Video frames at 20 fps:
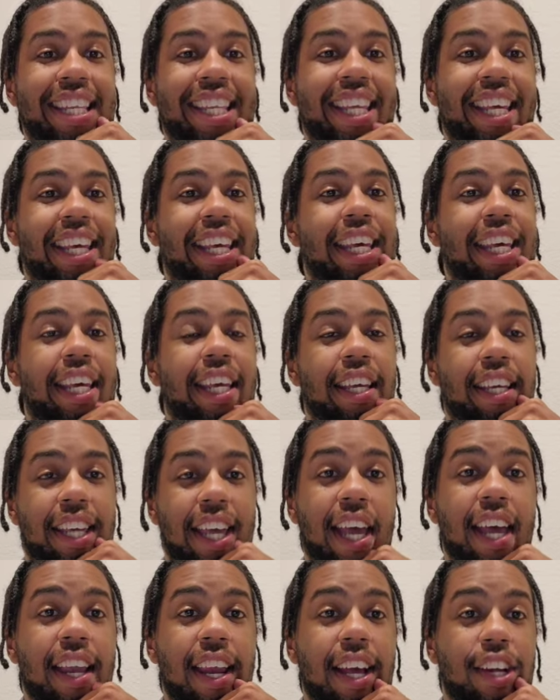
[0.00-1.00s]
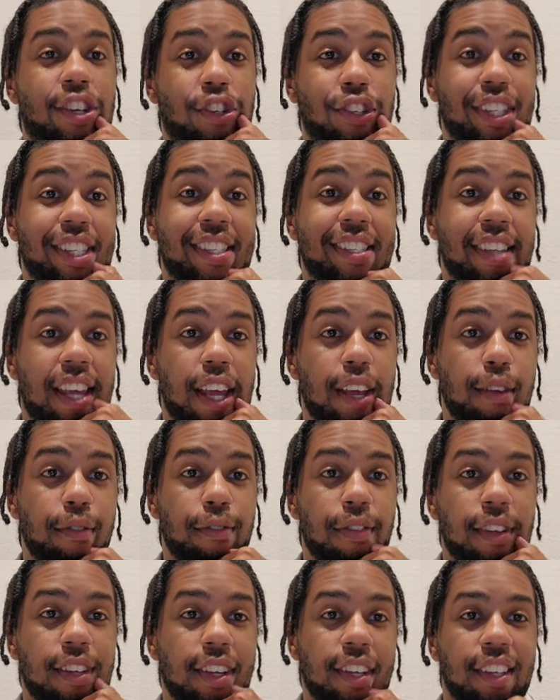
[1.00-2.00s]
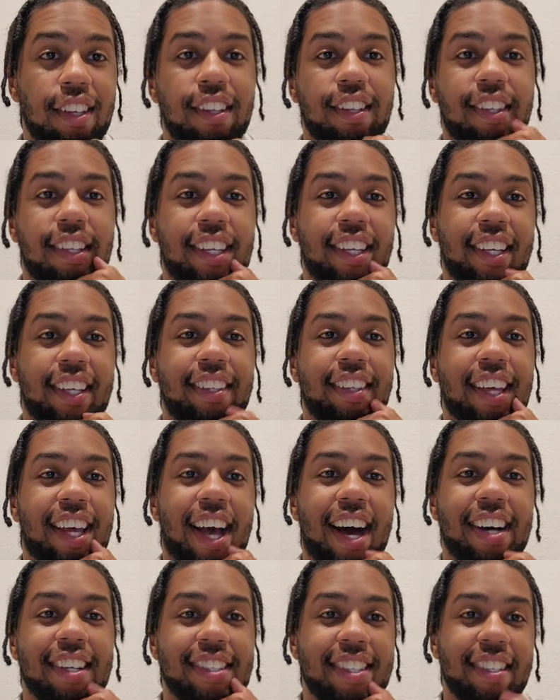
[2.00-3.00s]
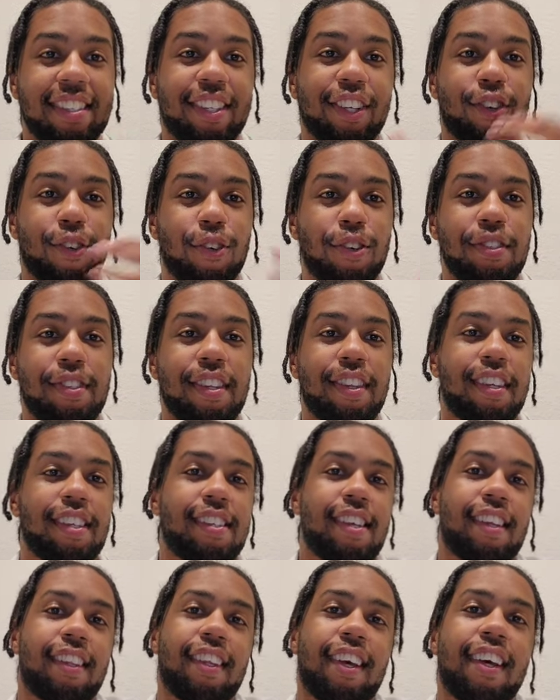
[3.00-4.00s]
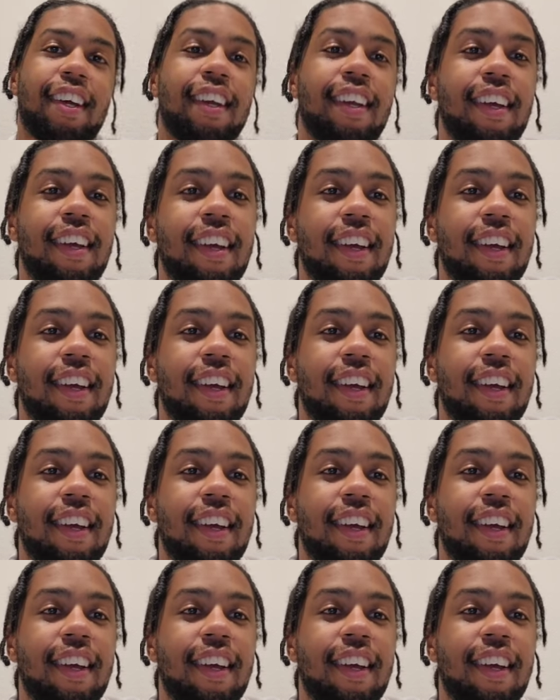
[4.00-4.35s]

they can actually save the content, the quotes and things like that.